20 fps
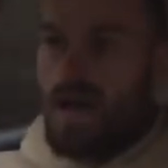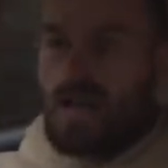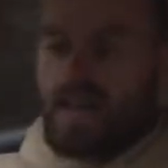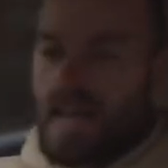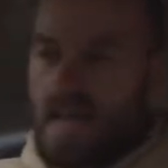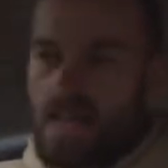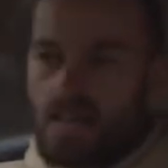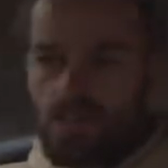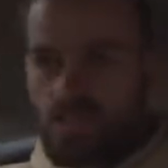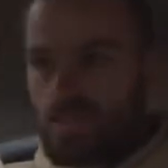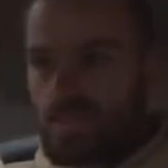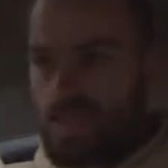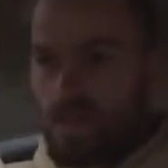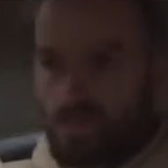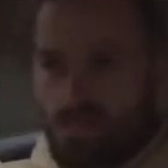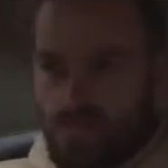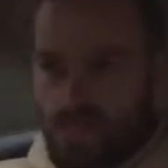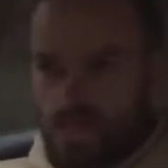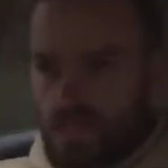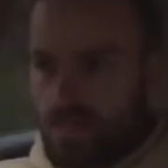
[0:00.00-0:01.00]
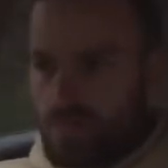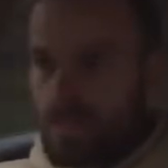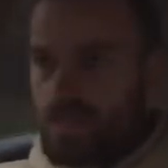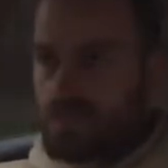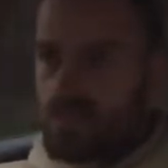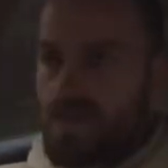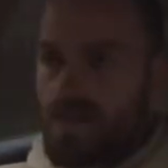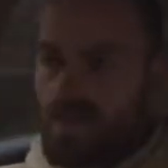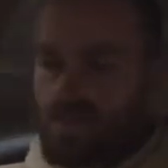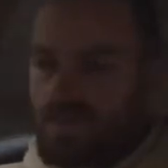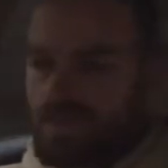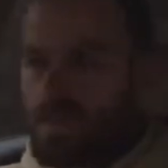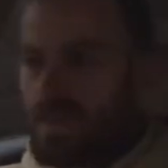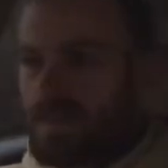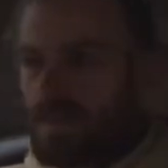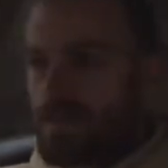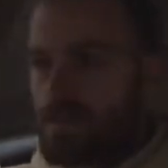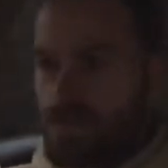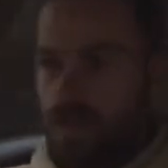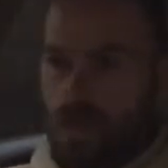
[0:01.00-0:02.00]
Occasionally I'll sit in a bit of traffic and
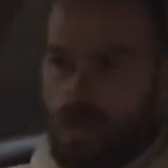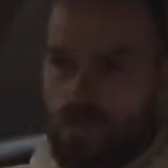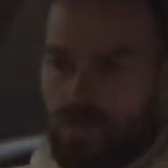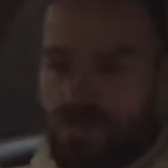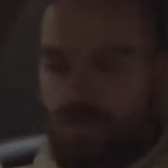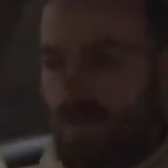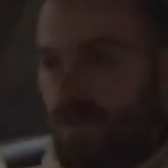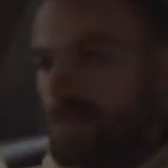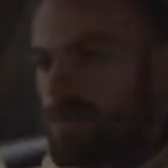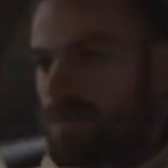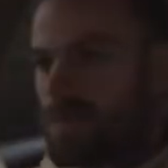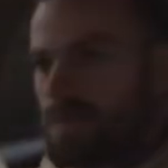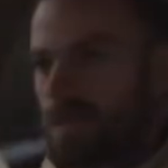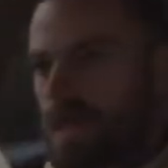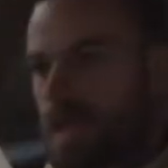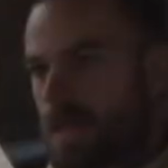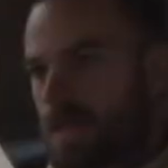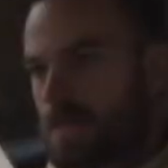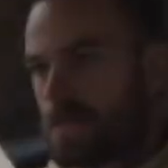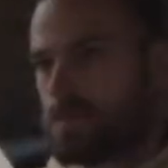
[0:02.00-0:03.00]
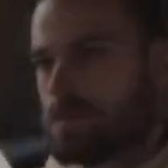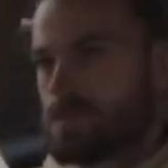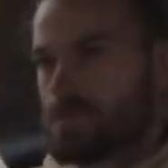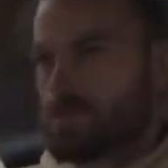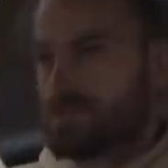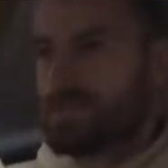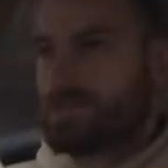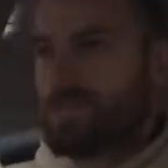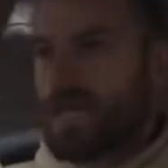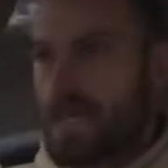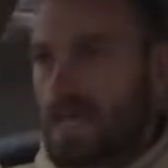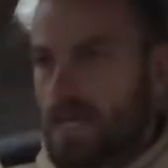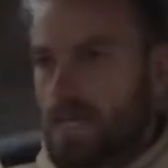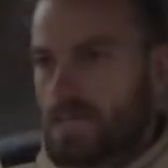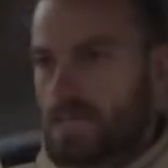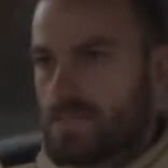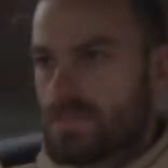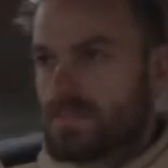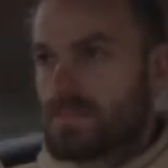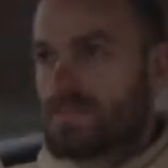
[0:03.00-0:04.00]
it will cope fine with that,
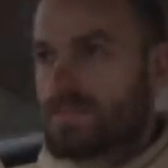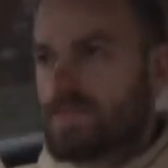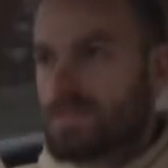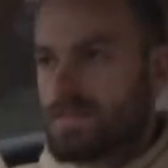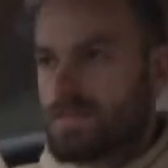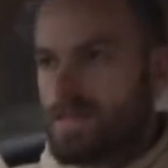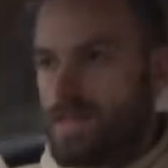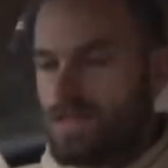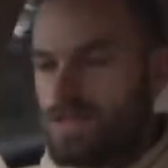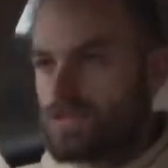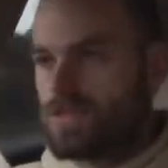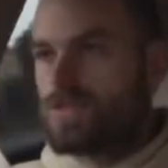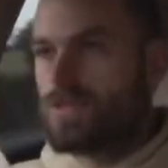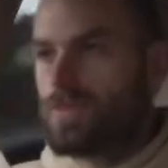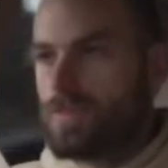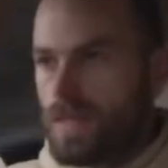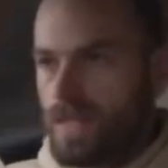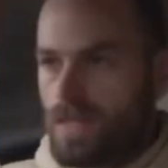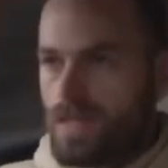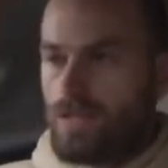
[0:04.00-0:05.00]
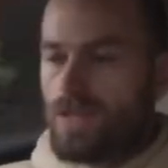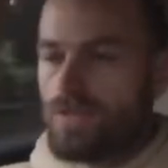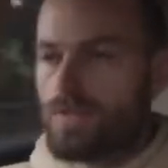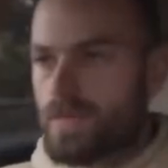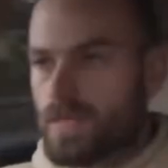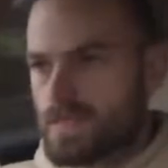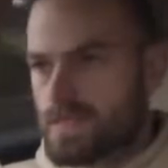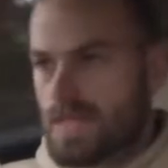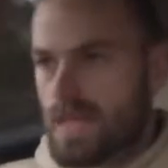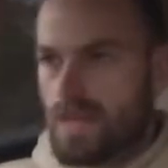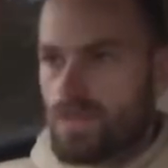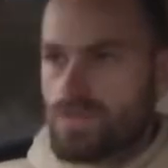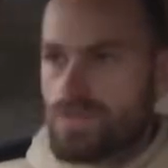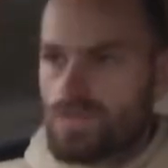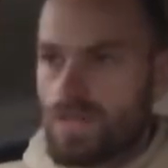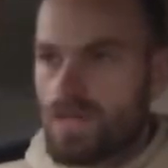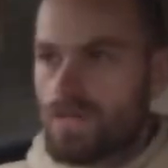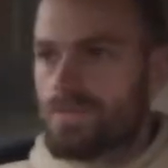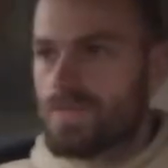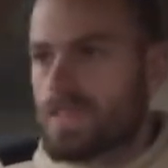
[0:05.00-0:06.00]
and I do a little bit of town
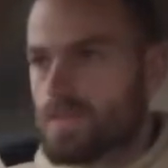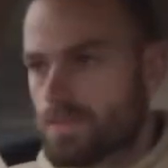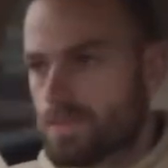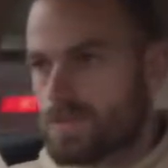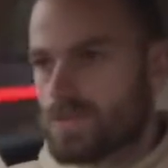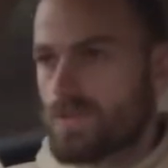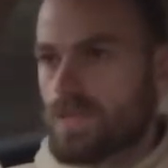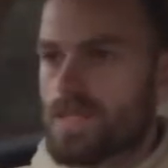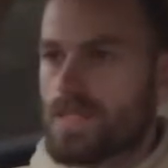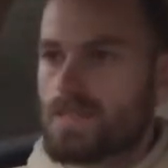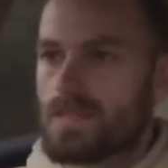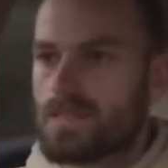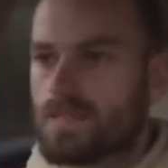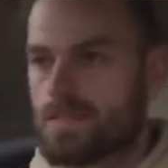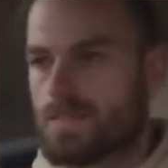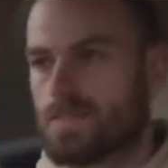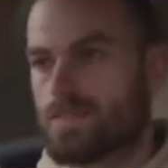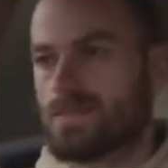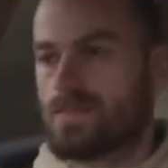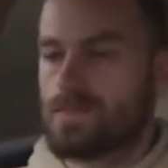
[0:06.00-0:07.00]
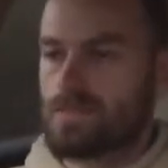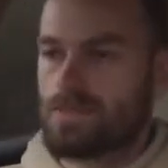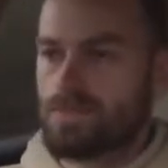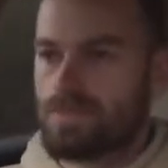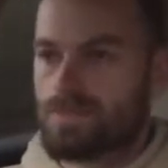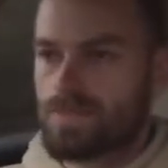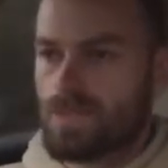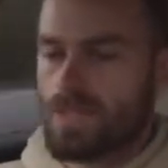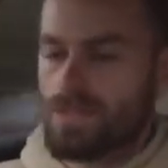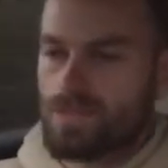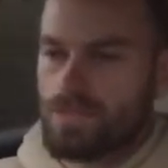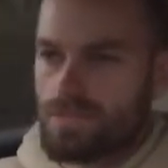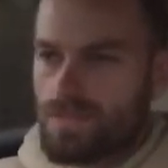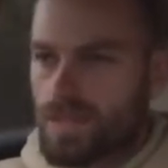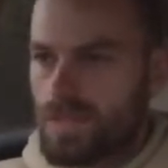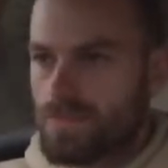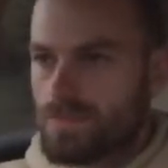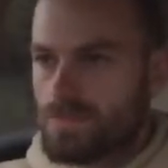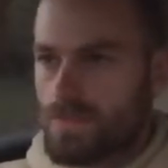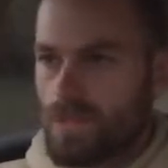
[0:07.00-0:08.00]
driving in between the country
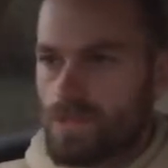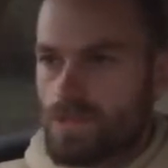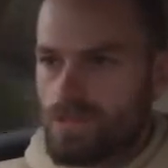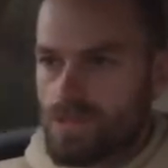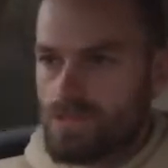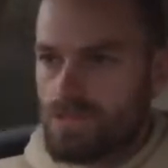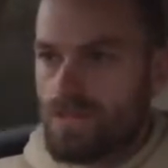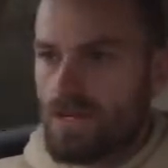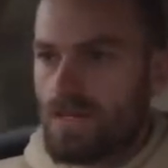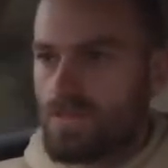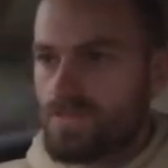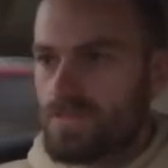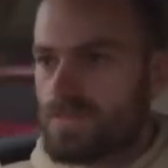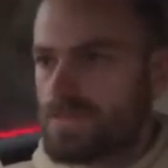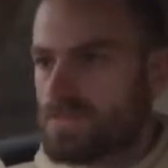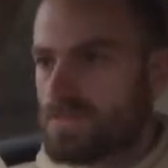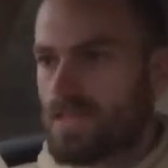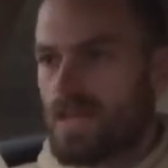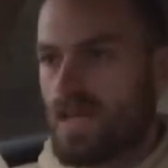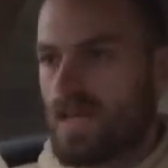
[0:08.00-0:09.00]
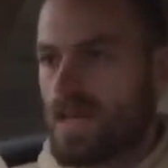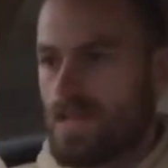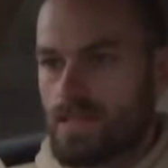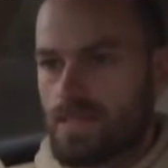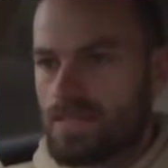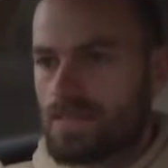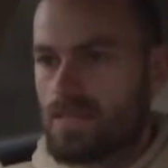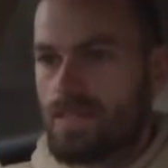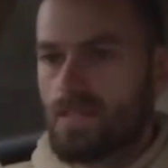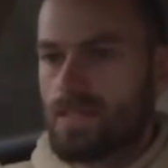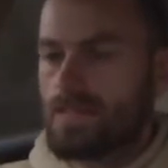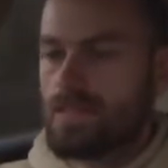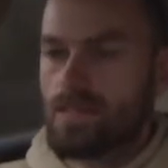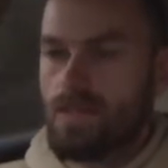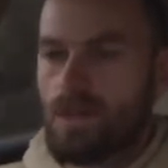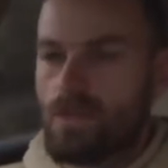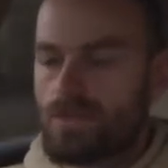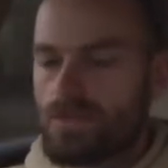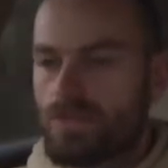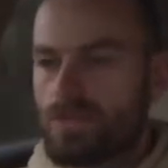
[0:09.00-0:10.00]
road and motorway driving, and it
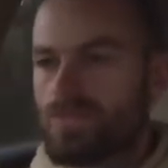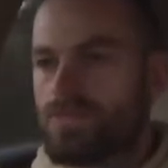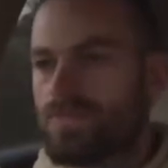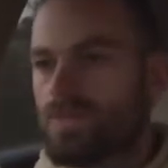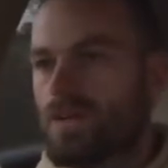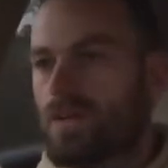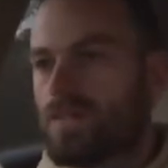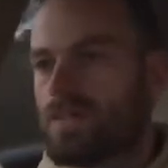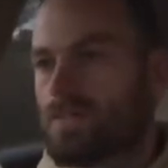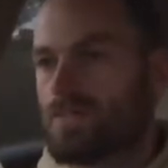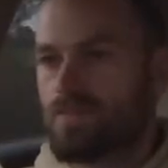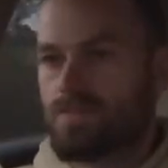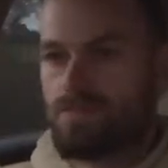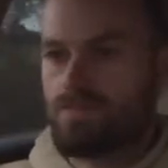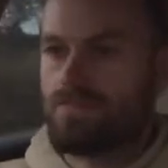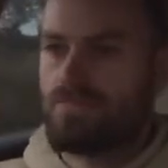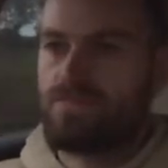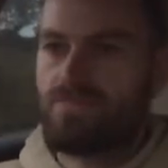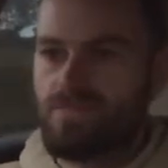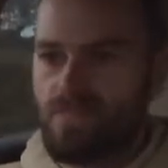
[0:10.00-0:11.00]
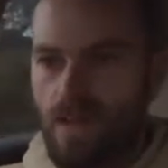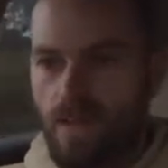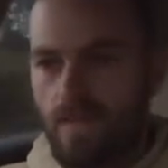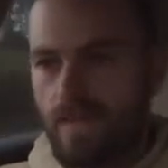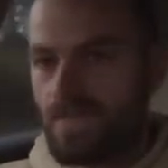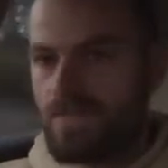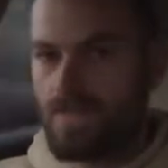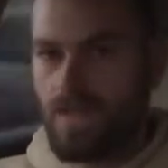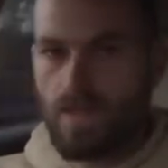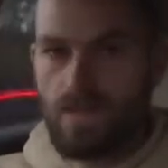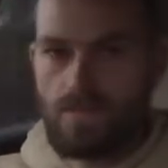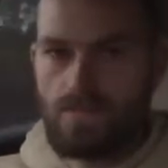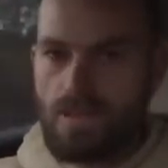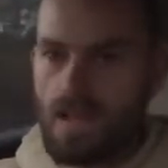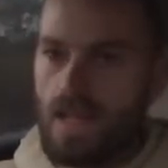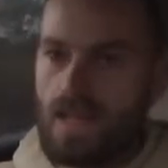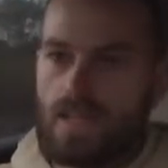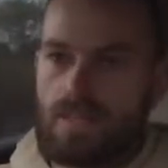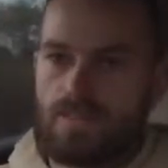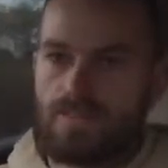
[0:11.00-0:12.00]
copes with it fine. I very, very
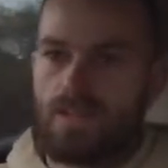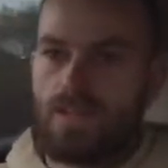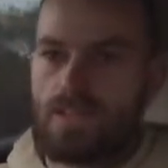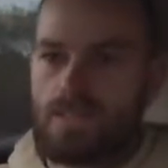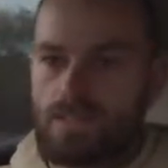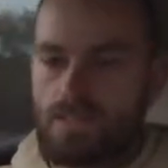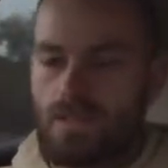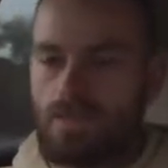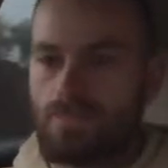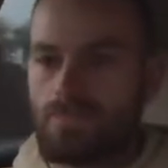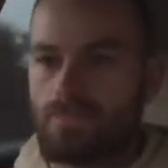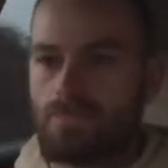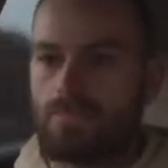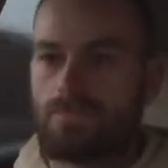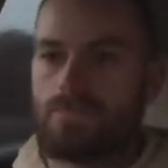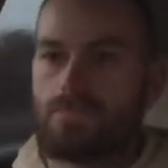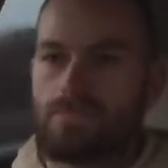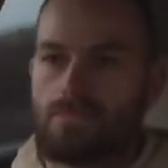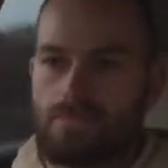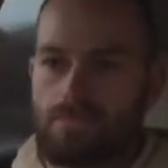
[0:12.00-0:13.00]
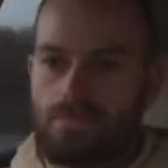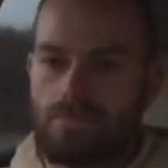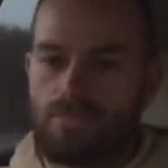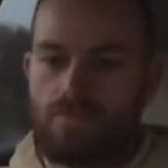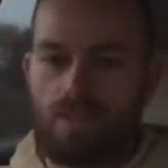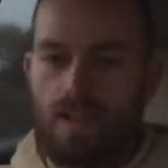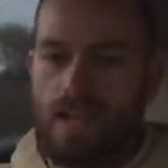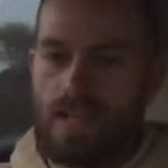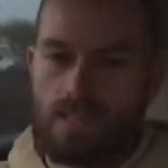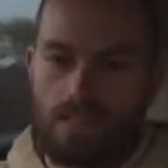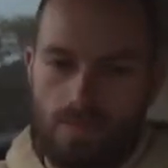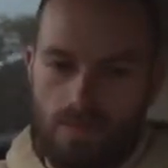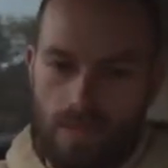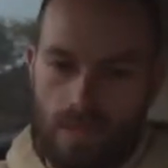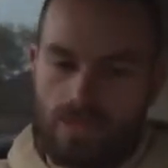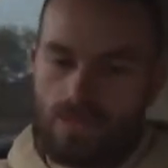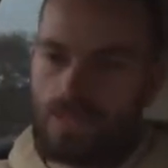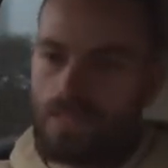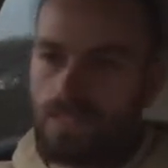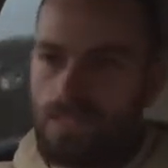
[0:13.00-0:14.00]
rarely find I'm flattening the
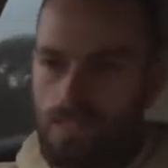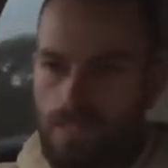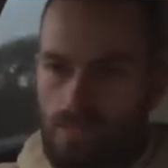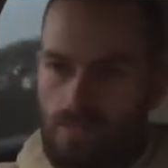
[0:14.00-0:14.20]
battery.